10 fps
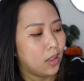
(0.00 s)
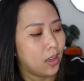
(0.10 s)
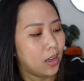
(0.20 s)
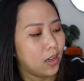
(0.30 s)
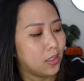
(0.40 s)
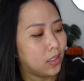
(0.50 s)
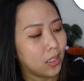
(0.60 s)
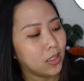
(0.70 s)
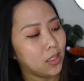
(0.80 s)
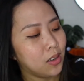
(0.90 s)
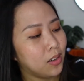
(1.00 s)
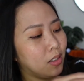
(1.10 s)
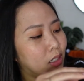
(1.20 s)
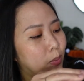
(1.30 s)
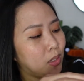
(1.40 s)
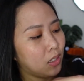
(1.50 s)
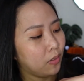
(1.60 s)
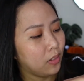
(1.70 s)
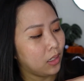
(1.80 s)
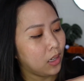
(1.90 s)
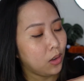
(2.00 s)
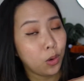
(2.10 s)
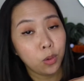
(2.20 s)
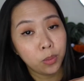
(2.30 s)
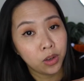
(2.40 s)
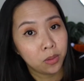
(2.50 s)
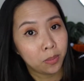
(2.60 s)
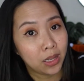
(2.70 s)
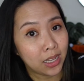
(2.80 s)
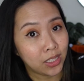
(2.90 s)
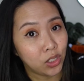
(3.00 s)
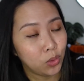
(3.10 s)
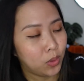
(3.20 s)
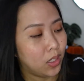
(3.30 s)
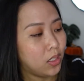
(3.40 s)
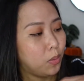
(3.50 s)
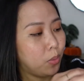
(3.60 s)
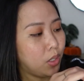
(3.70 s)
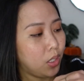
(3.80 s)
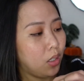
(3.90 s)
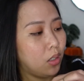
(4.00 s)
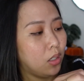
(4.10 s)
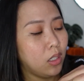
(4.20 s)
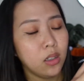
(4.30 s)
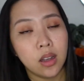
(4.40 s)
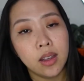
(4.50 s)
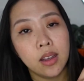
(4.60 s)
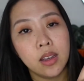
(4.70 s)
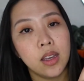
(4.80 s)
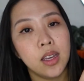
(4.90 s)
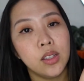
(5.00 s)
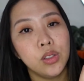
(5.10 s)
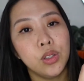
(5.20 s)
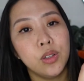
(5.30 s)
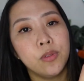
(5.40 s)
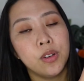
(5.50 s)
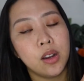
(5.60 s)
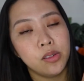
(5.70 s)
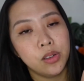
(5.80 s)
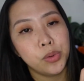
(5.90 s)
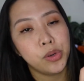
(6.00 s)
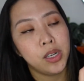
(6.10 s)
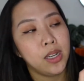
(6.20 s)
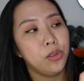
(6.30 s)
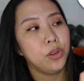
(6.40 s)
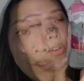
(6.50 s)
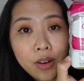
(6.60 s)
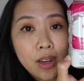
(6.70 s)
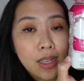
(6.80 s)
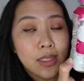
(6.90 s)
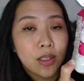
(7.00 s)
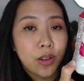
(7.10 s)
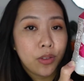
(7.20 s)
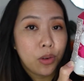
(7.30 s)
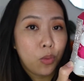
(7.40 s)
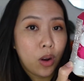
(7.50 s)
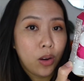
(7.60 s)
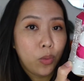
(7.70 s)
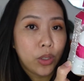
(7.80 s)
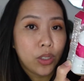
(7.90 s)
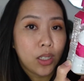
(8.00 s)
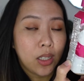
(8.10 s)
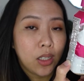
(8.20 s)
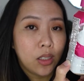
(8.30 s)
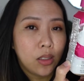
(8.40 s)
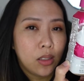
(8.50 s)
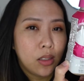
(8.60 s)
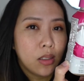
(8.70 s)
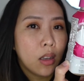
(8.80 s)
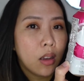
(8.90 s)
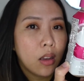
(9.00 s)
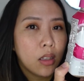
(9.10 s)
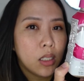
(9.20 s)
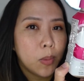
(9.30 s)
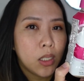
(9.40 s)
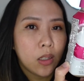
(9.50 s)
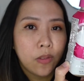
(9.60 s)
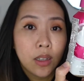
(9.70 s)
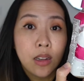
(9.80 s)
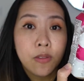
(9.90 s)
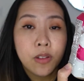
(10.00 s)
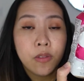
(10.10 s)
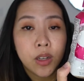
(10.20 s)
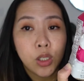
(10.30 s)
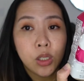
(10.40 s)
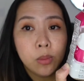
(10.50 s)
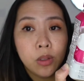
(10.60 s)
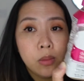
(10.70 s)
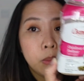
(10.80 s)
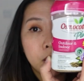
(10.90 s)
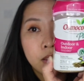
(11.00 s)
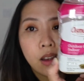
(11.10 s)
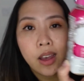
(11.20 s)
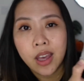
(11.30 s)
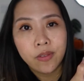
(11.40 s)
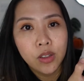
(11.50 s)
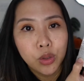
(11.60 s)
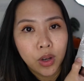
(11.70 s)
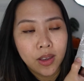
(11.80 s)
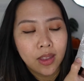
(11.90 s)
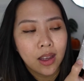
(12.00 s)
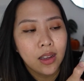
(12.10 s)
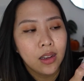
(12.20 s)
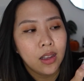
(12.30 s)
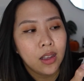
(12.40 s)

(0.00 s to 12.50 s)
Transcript: And it says here specifically no burn pledge, which is pretty good it's good for outdoor or indoor. There is another one which is specifically for vegetable, but I haven't tried that